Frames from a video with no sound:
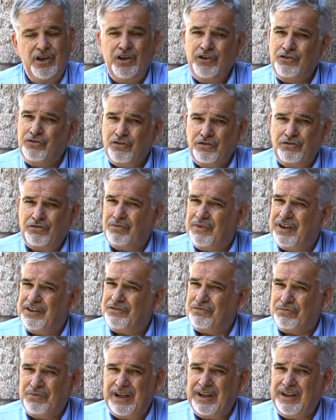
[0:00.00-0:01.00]
So
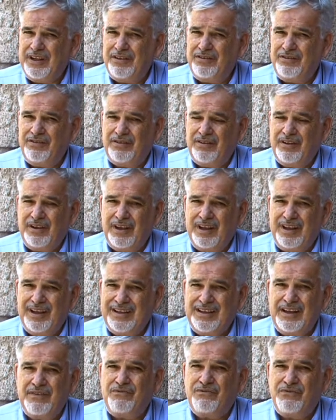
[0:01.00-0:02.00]
stress really is
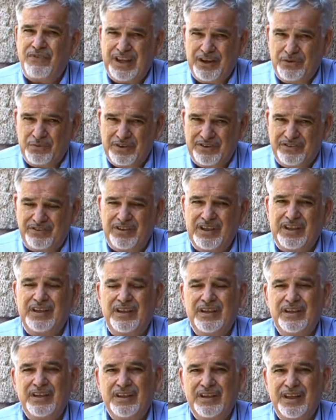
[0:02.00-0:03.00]
the frequency
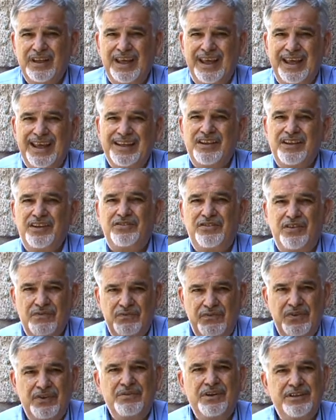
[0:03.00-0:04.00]
and the
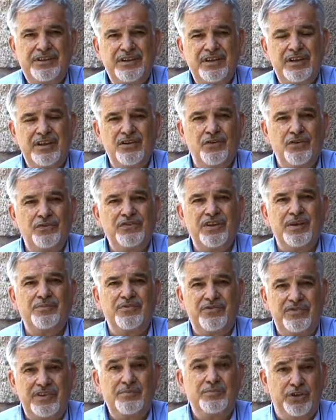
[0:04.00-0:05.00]
severity of some
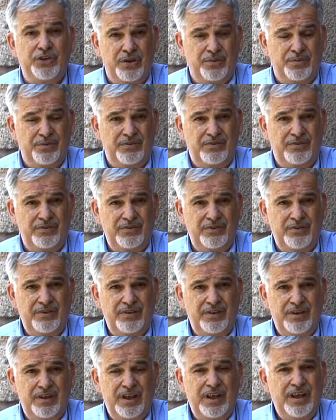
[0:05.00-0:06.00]
symptoms.
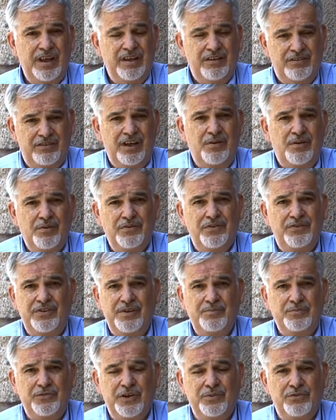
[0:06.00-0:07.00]
Some of the
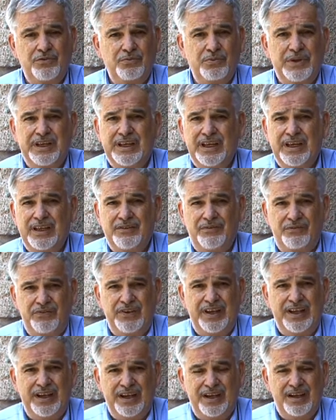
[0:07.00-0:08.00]
symptoms we can
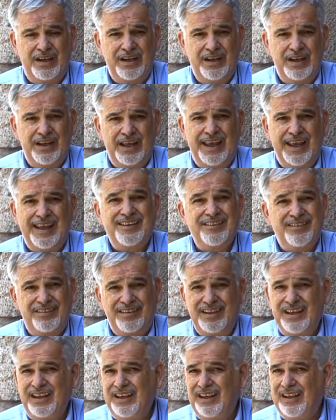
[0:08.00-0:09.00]
feel and
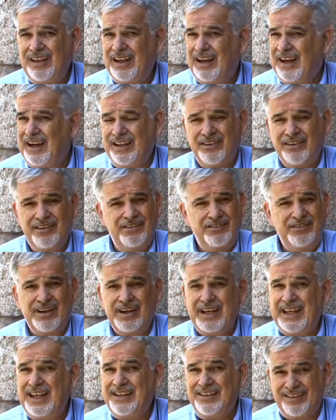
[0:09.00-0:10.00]
see, others are
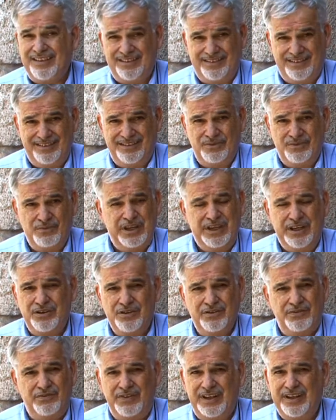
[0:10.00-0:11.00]
hidden. We
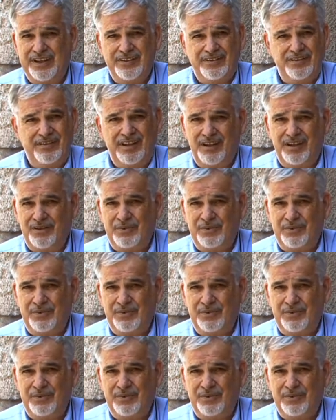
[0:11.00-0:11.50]
cannot feel and see.